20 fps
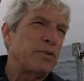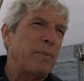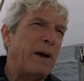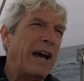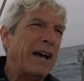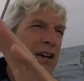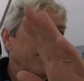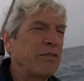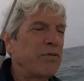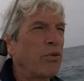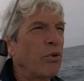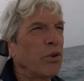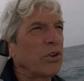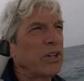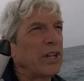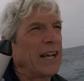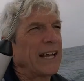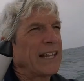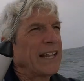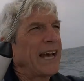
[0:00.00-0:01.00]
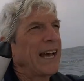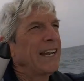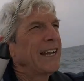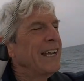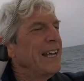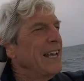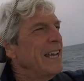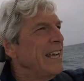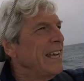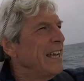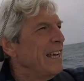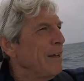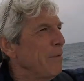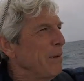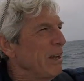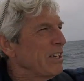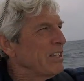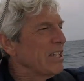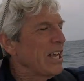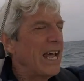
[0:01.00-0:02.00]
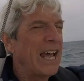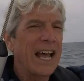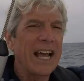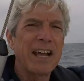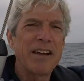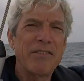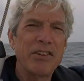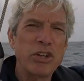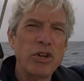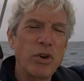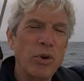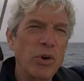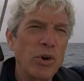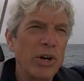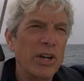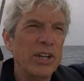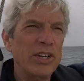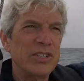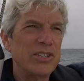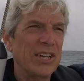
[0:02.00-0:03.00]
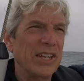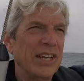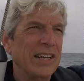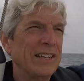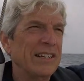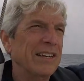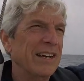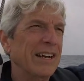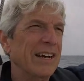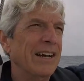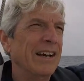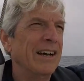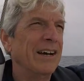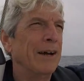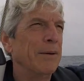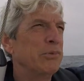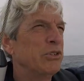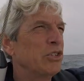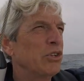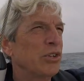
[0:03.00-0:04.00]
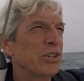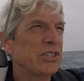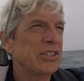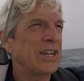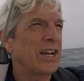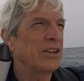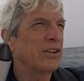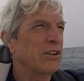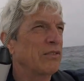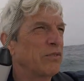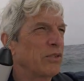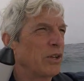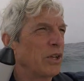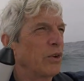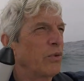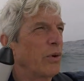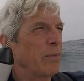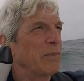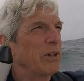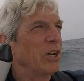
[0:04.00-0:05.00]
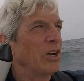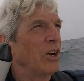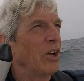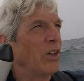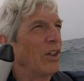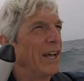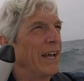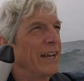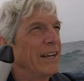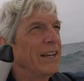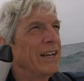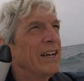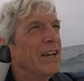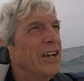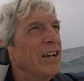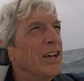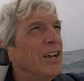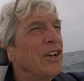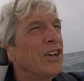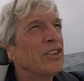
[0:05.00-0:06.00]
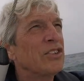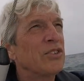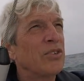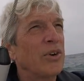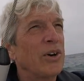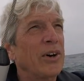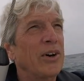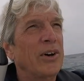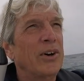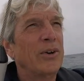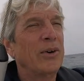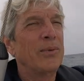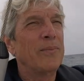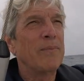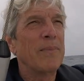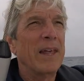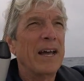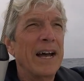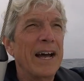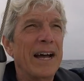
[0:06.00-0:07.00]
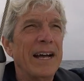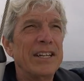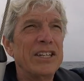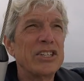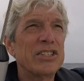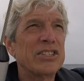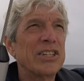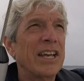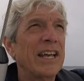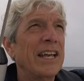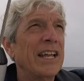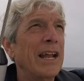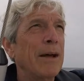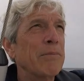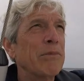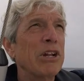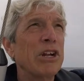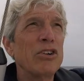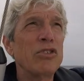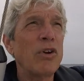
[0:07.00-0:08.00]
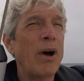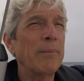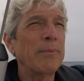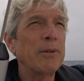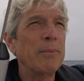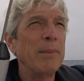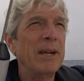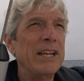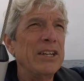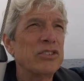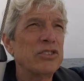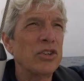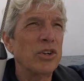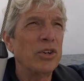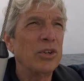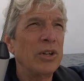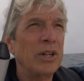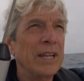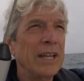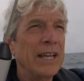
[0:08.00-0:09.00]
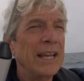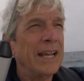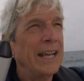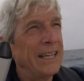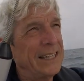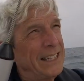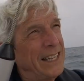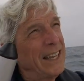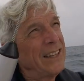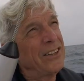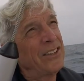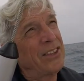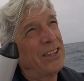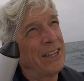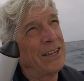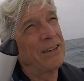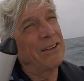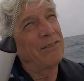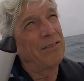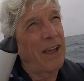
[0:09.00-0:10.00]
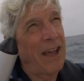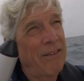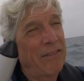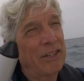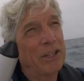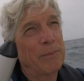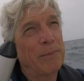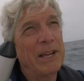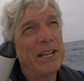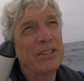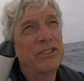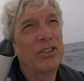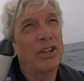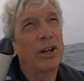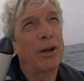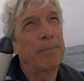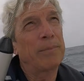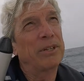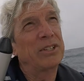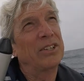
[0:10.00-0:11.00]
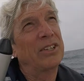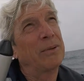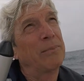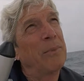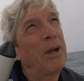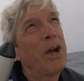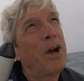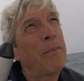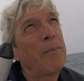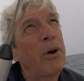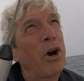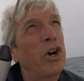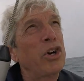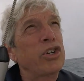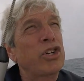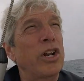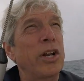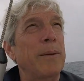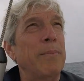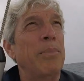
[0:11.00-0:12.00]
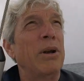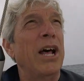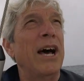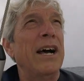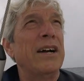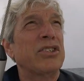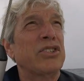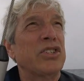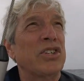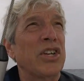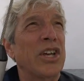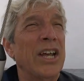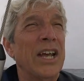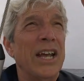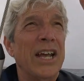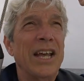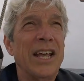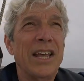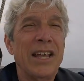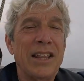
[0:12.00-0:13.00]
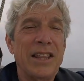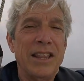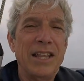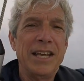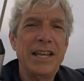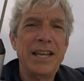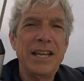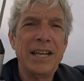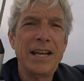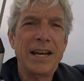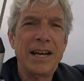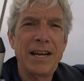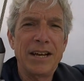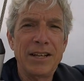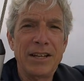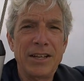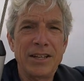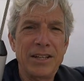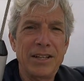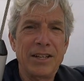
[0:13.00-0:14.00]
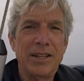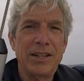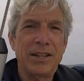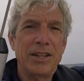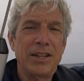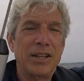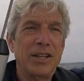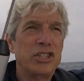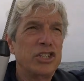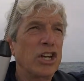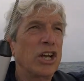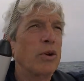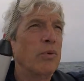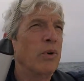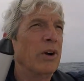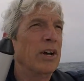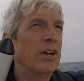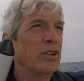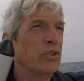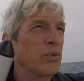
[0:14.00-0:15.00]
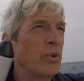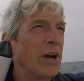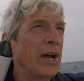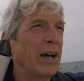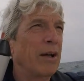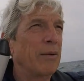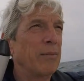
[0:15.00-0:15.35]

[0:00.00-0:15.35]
back and forth like that. Makes a heck of a noise, and uh, I'm sure it's not good for the equipment and all that. So I just said, I'm gonna drop the mainsail the other thing of having the mainsail up is it partially blocks the uh, the Genoa as well,